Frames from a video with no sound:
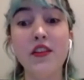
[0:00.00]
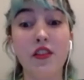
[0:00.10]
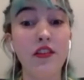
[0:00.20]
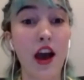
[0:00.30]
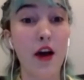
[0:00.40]

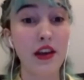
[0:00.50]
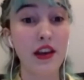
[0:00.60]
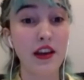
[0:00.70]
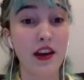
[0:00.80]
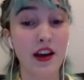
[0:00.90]
just how
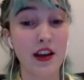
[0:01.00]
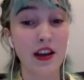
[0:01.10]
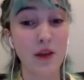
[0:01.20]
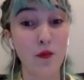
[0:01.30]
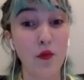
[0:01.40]

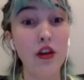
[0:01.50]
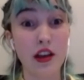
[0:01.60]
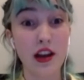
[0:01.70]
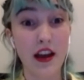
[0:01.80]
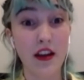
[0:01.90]
it will
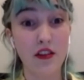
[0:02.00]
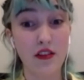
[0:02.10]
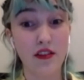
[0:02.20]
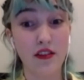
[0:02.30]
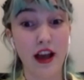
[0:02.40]
connect
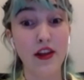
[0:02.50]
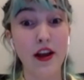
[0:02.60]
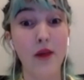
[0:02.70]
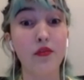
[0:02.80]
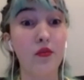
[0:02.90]
sound that
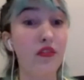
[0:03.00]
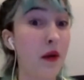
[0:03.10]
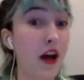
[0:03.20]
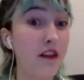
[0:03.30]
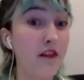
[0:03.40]
comes from
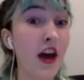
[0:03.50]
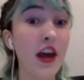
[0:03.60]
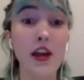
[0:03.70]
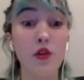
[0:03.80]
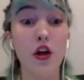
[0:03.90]

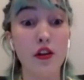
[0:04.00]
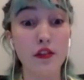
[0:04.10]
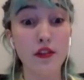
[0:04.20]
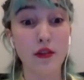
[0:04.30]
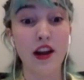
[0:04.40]
Spotify, it will
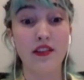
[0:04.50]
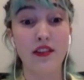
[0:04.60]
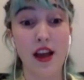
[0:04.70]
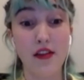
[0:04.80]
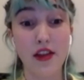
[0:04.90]
also connect
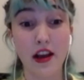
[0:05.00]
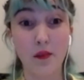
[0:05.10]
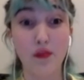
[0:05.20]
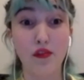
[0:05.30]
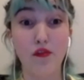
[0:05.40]
sound that
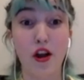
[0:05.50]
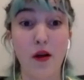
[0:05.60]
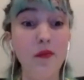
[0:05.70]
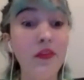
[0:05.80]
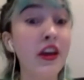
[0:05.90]
comes
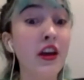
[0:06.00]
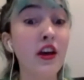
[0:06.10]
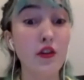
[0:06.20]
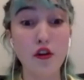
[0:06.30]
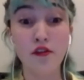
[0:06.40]
from
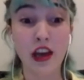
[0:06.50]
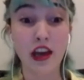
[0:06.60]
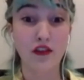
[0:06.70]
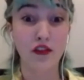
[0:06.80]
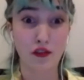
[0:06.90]

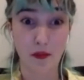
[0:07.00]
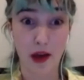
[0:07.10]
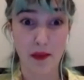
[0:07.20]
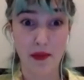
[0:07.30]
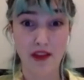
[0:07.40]
notifications from
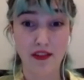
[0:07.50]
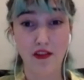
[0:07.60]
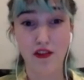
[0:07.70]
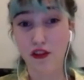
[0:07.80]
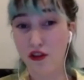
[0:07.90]
iMessage,
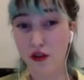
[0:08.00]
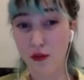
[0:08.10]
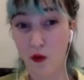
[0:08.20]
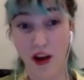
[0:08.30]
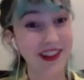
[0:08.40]
and you don't
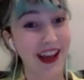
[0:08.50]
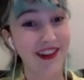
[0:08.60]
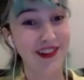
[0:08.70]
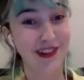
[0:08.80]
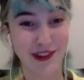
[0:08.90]
want
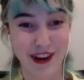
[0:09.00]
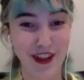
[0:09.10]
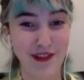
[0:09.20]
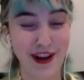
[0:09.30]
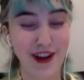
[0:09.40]
that going on
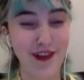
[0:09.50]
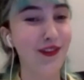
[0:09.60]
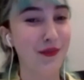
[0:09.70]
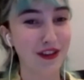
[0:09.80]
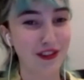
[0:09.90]
the radio, so
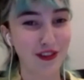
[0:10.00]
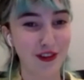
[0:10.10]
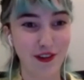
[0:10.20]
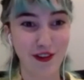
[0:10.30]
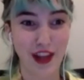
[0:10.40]
make sure to
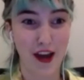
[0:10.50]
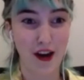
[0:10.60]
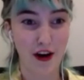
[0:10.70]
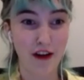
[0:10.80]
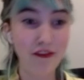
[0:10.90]
turn that
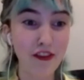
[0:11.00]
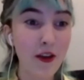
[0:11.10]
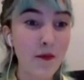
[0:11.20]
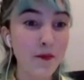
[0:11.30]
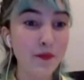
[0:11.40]
off.
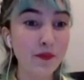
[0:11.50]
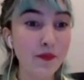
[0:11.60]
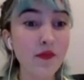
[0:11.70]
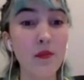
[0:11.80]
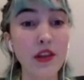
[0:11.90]

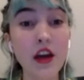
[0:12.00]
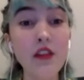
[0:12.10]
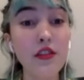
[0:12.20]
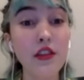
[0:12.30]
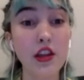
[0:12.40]
The other
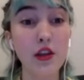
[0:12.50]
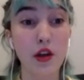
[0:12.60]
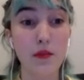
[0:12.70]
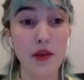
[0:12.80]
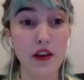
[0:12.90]
thing that you
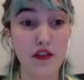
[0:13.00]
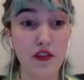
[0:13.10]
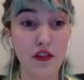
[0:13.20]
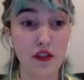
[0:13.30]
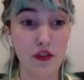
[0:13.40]
want to make sure
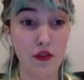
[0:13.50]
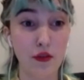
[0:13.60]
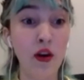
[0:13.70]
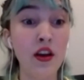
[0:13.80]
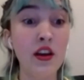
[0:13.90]
to
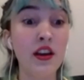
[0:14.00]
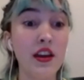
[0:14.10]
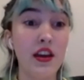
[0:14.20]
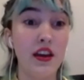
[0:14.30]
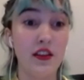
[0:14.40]
do
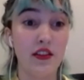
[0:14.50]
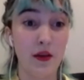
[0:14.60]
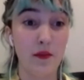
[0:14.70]
is